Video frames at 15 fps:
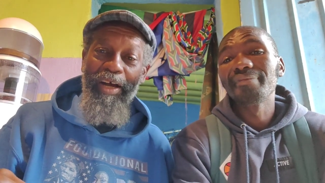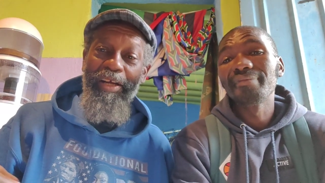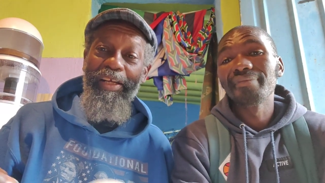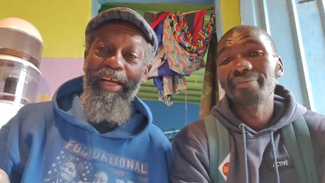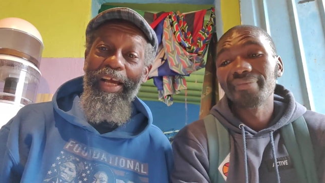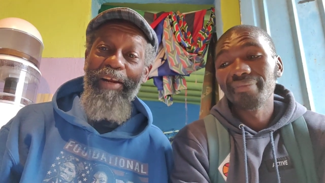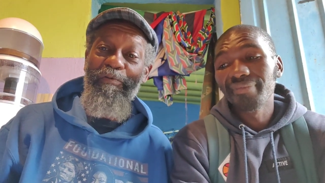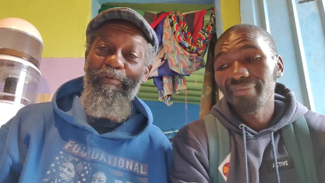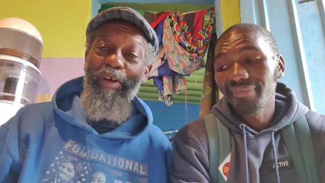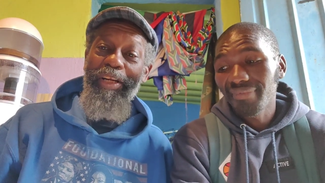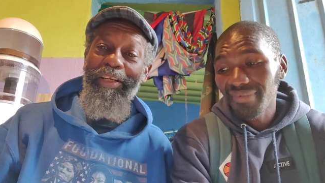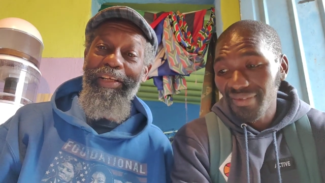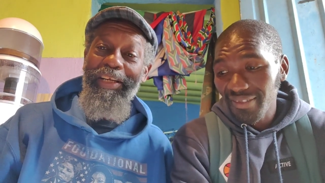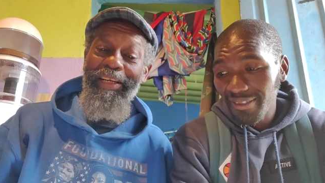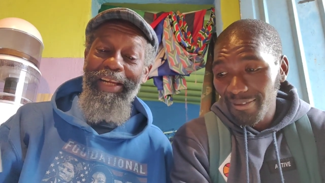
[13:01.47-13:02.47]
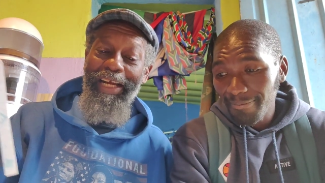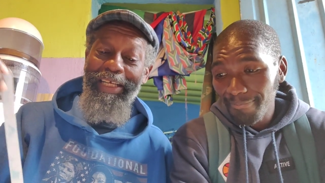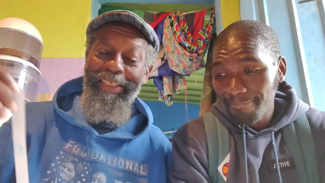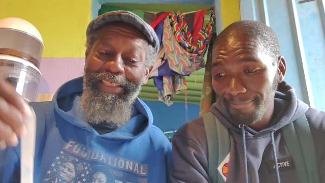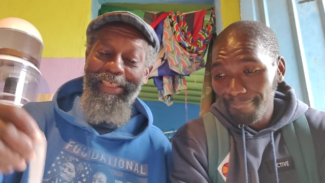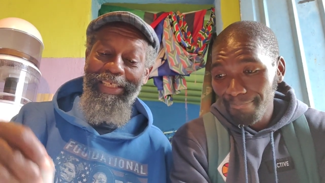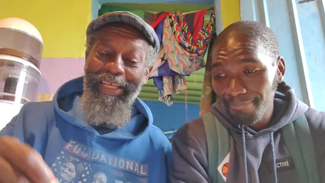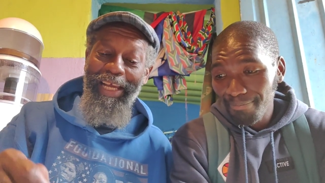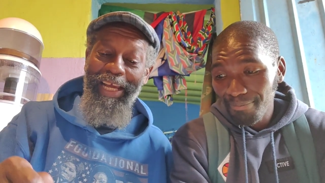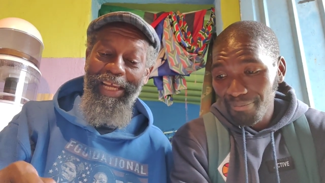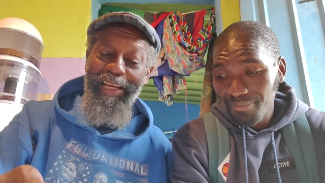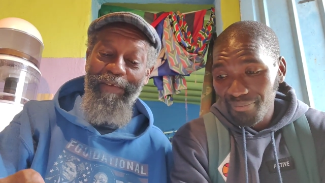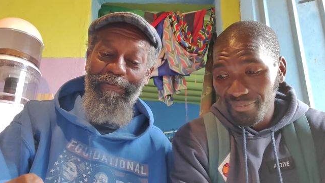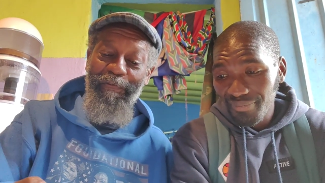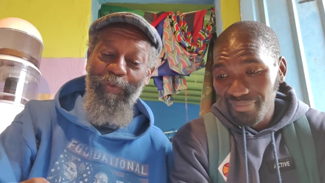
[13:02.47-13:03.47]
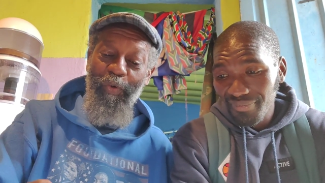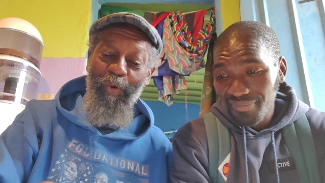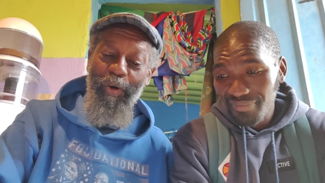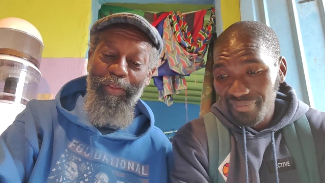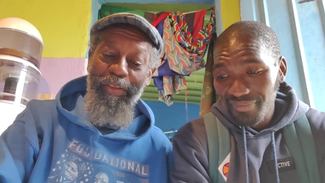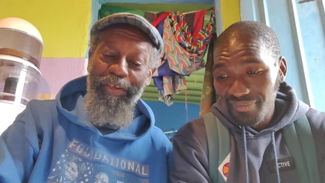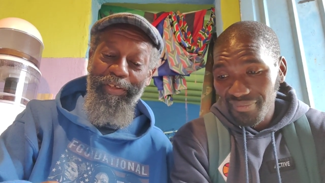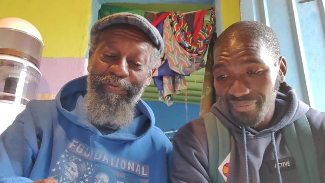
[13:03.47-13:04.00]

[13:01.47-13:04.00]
Speaker 1: Again, written in 1984,